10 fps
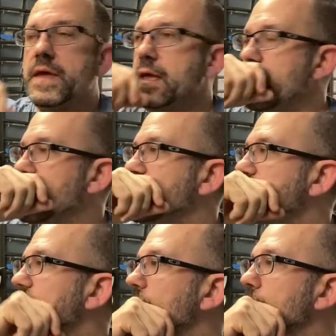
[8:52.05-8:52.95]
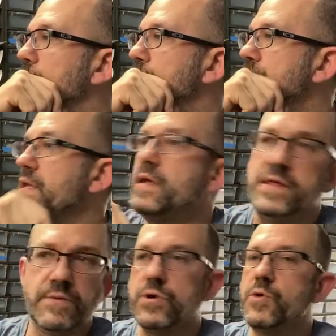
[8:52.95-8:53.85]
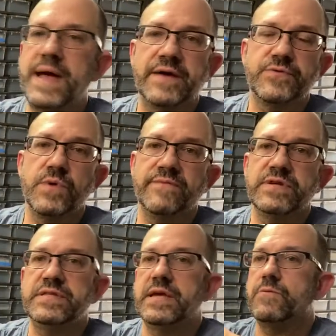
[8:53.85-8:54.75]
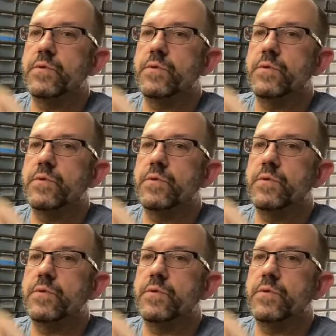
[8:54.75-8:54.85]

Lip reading: And then we'll go back through everything.